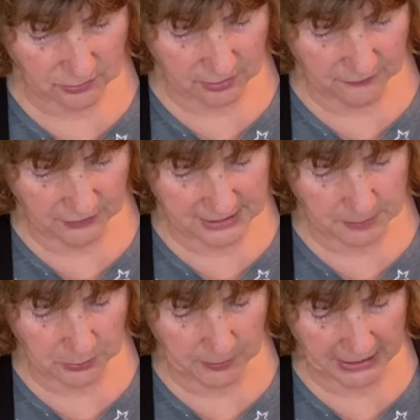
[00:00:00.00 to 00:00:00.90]
are
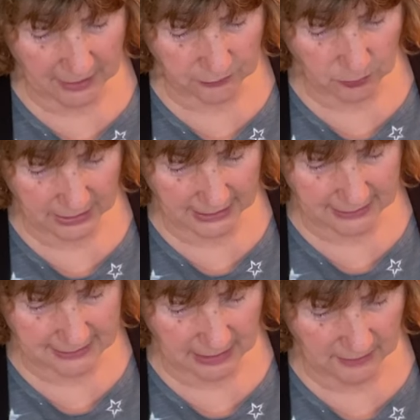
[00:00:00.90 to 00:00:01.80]
invisible
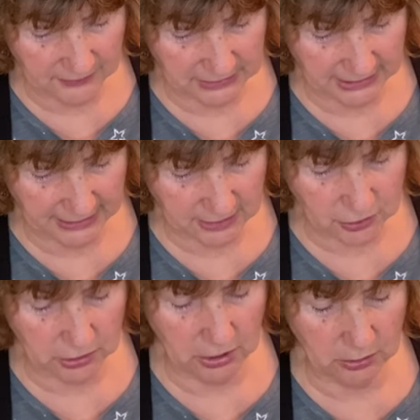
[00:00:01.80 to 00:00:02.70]
pathways on the land
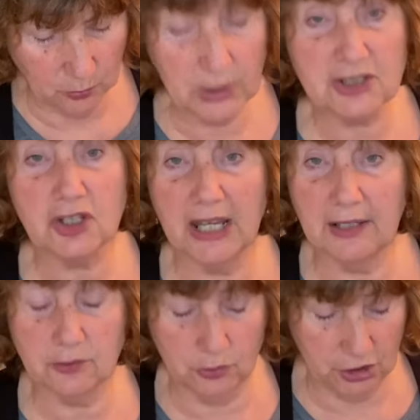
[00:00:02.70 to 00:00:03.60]
along which
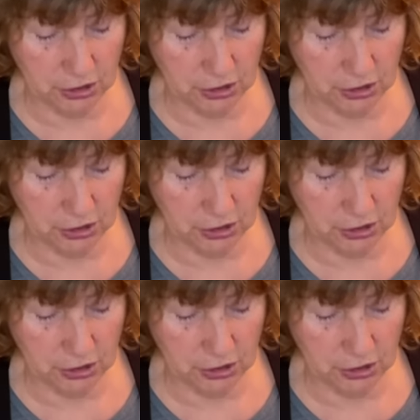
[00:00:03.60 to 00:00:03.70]
energy